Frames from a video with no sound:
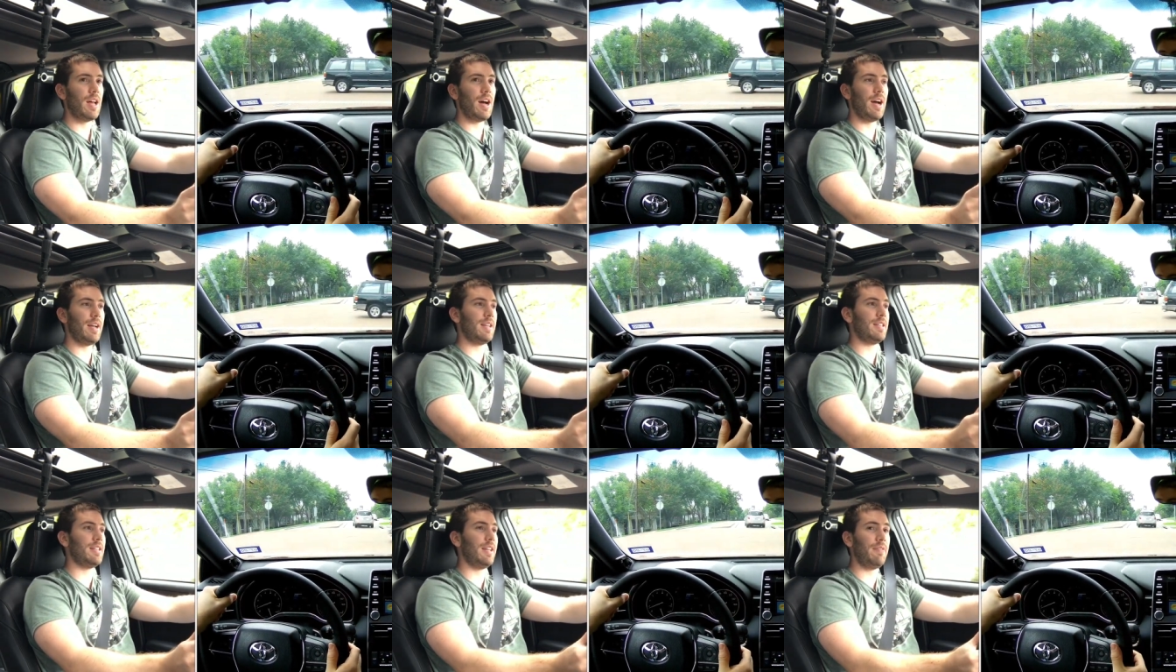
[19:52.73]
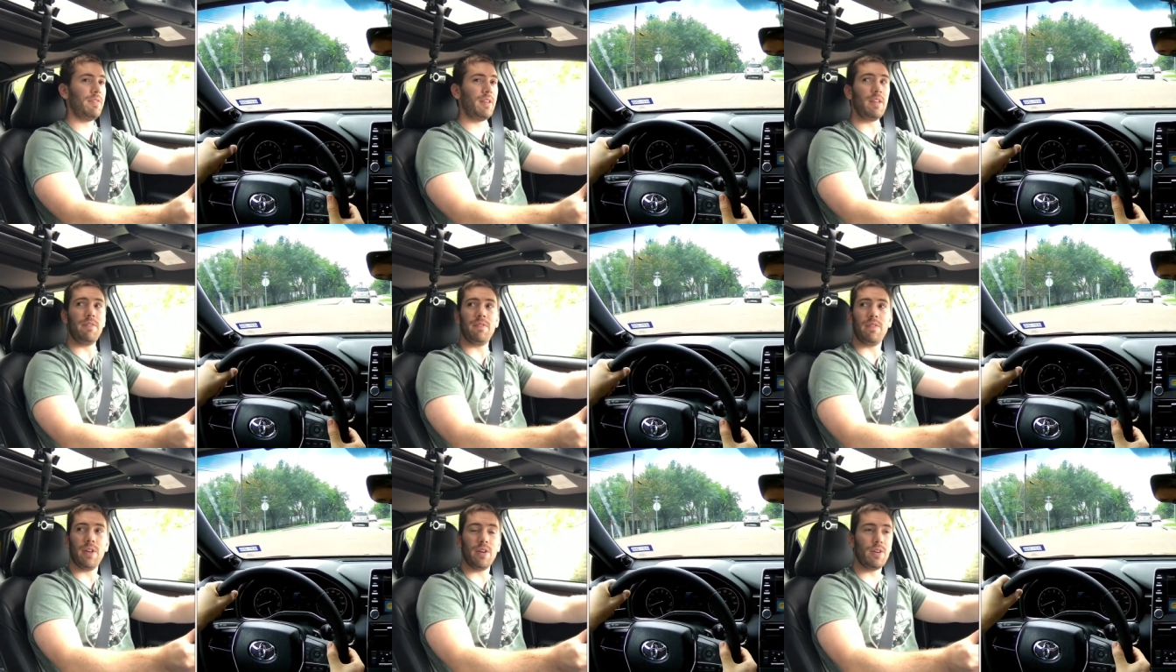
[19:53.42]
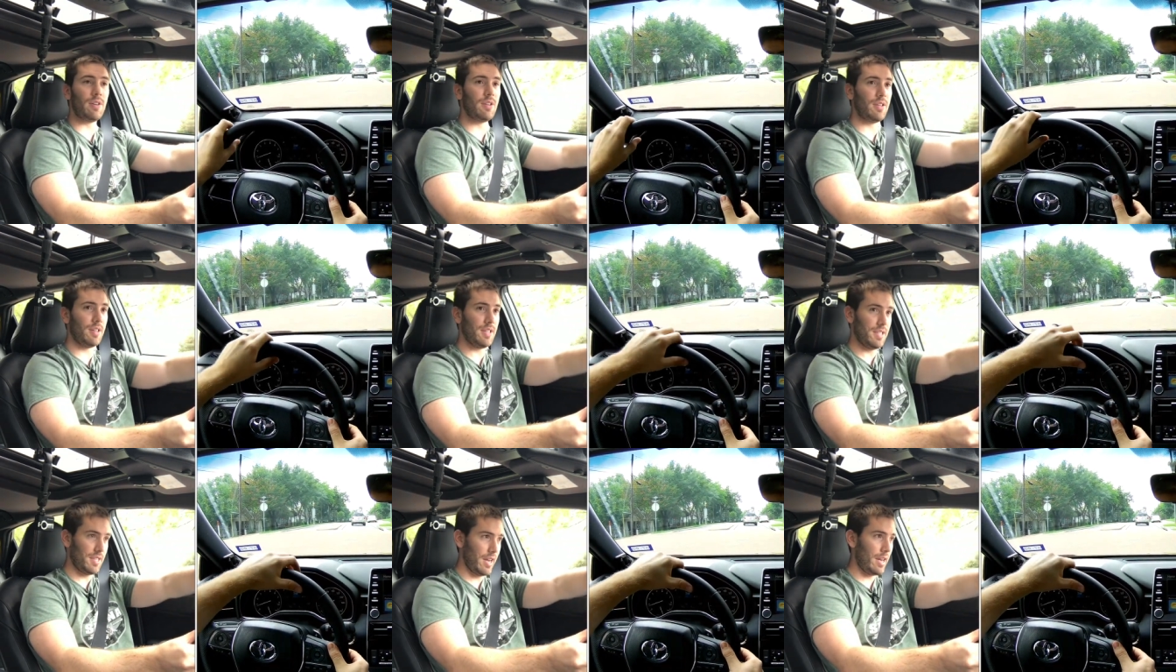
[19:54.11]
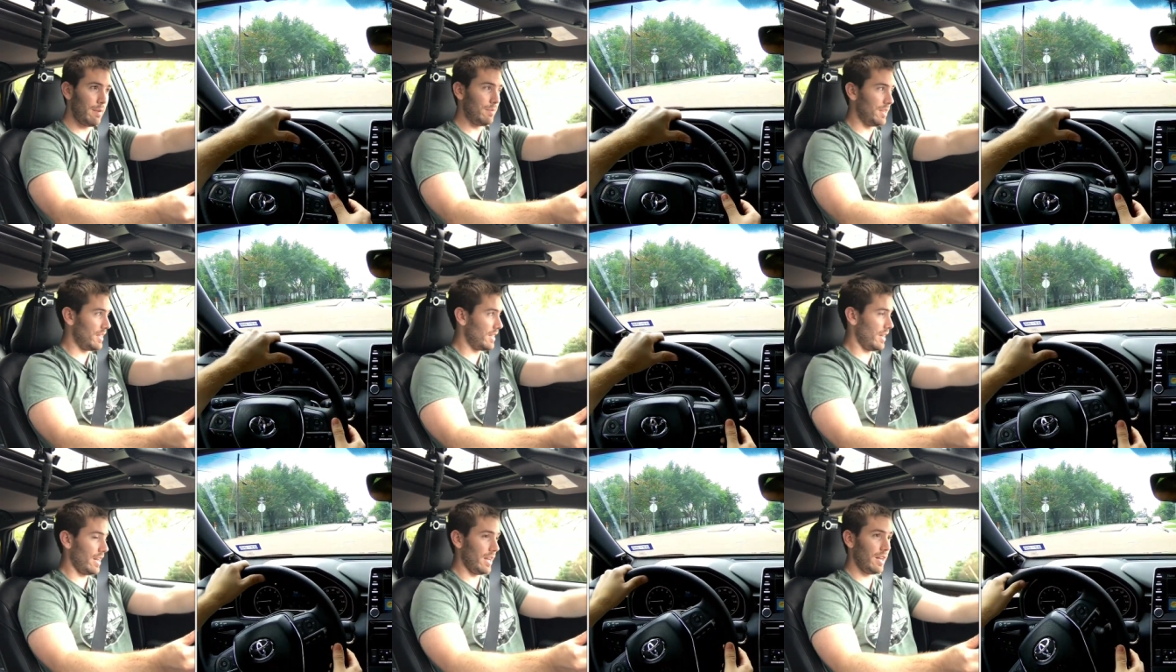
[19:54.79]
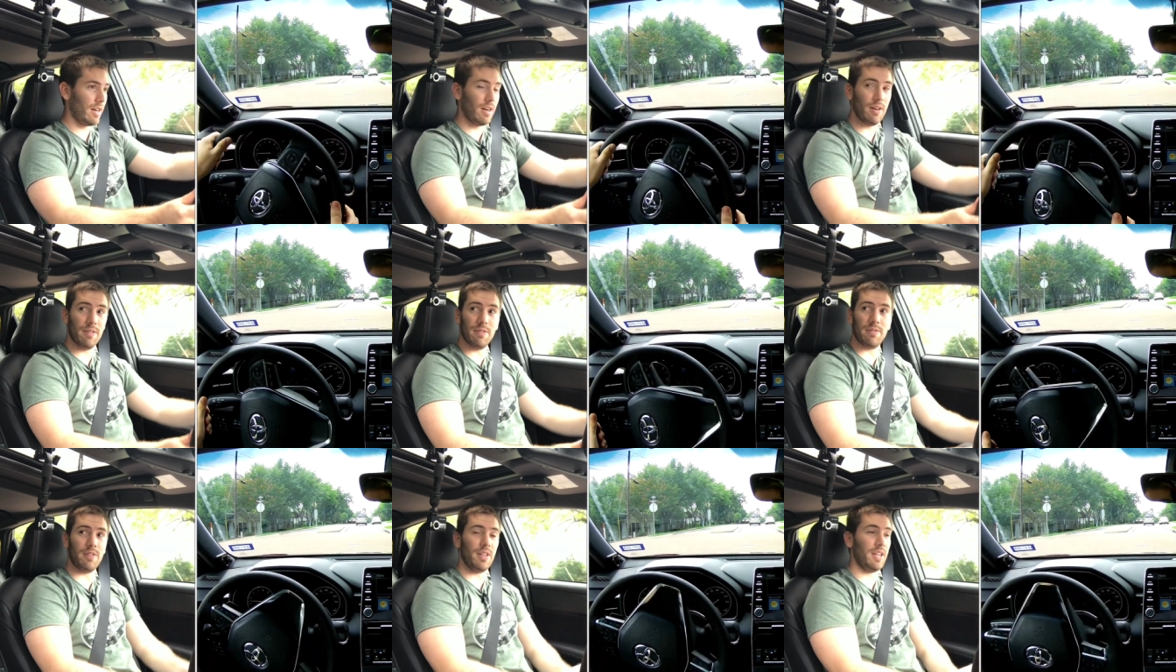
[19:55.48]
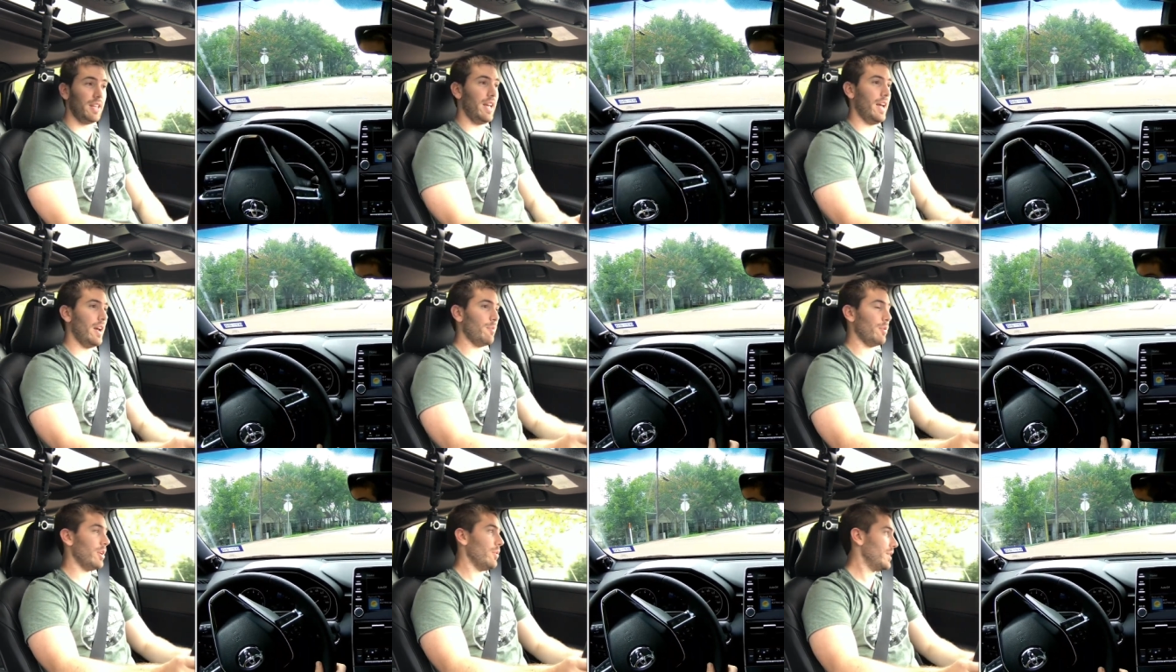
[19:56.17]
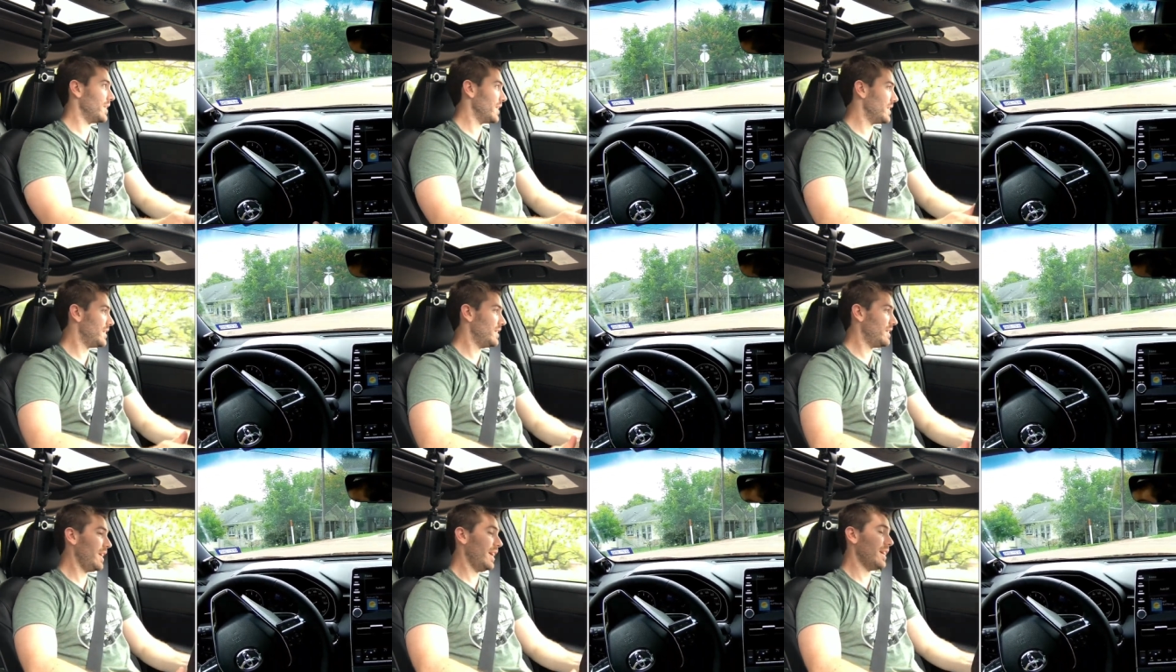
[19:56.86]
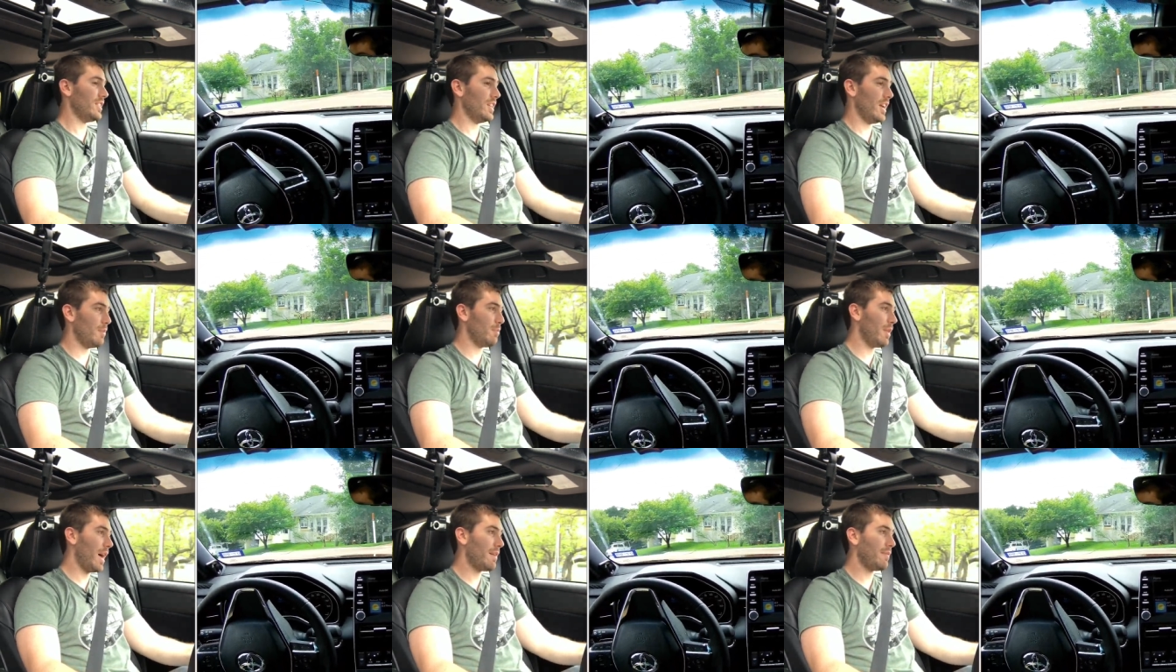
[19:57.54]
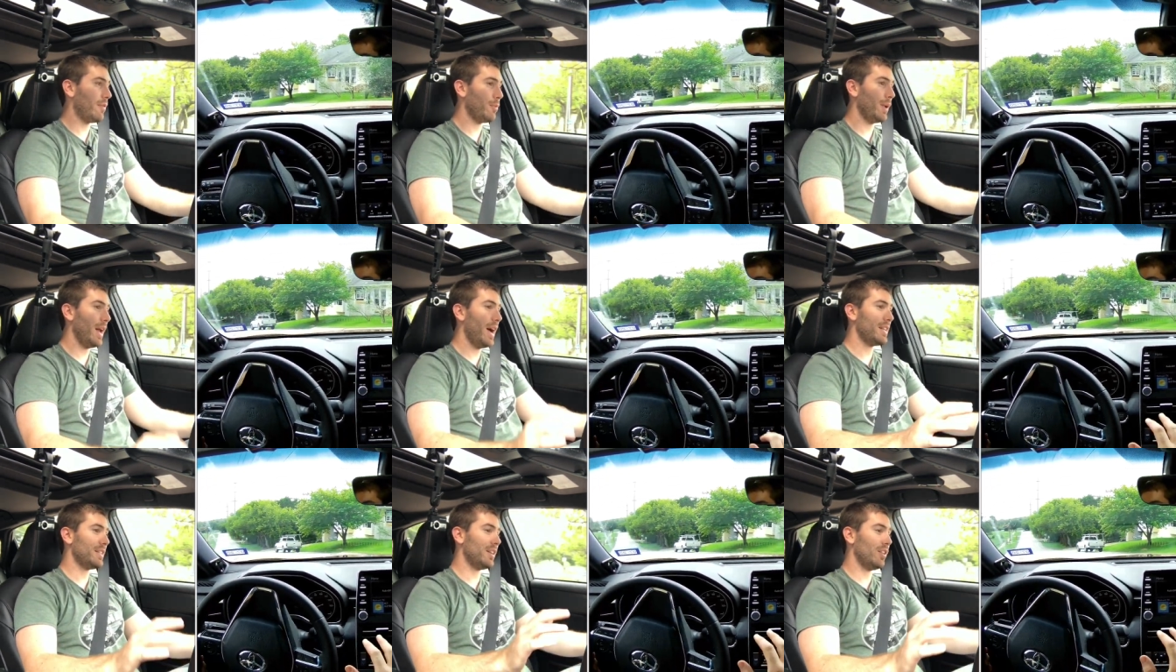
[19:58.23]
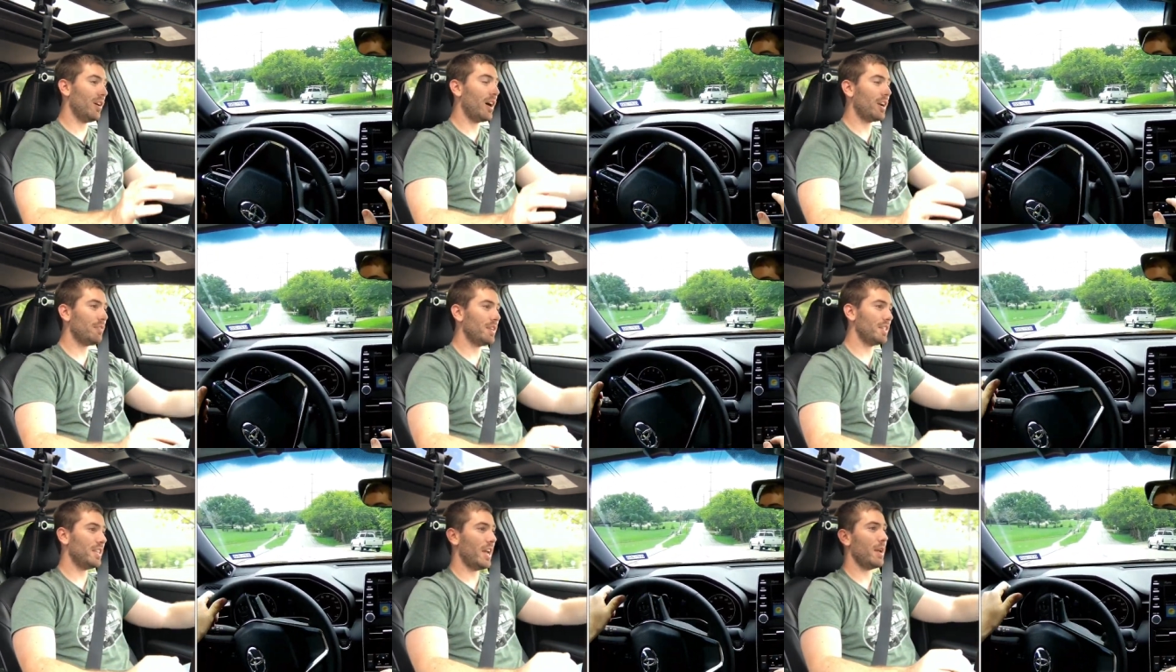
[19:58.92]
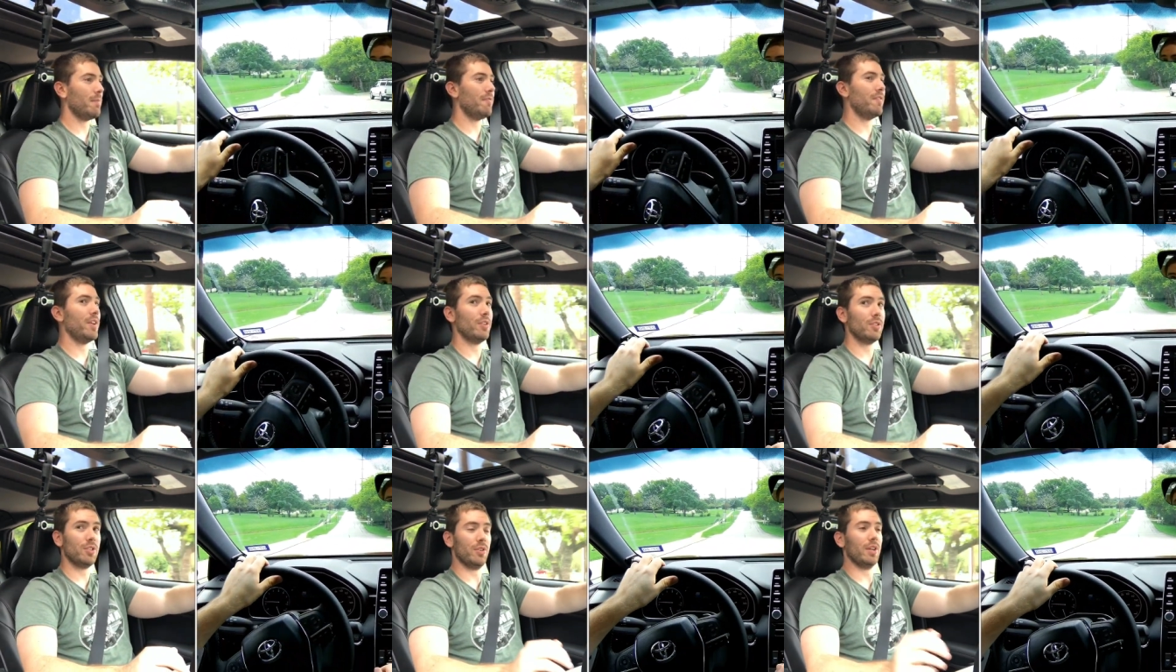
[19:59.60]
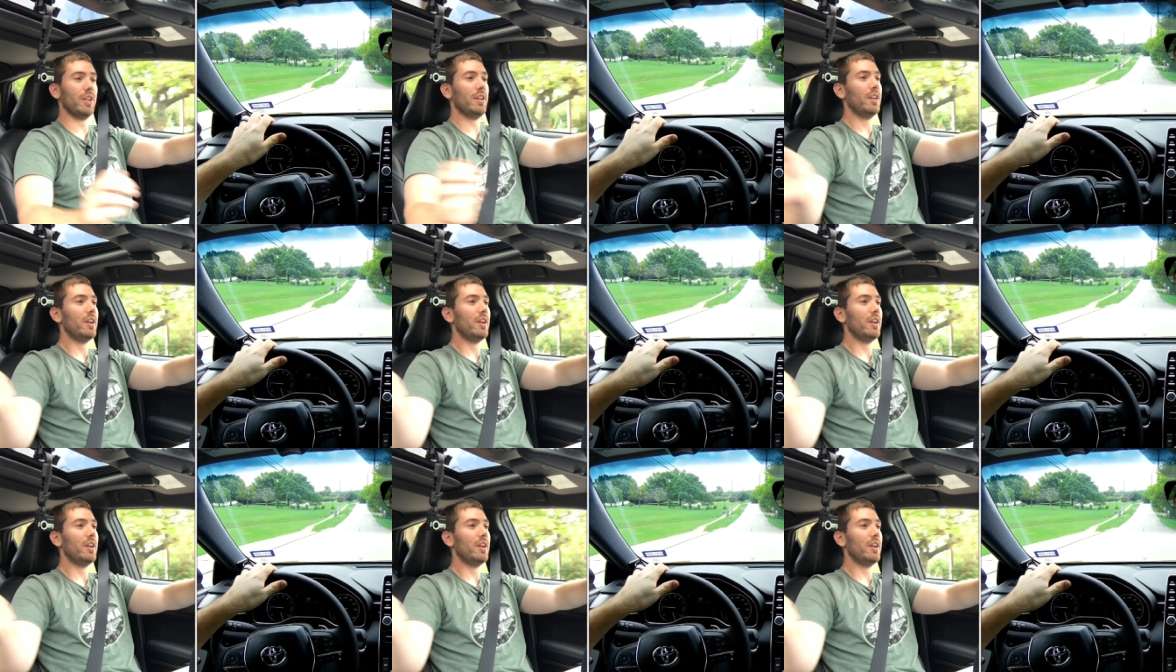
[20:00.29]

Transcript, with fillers: I can definitely feel the same DNA of the Camry with this TNGA platform. It has a lot of the same feel to it,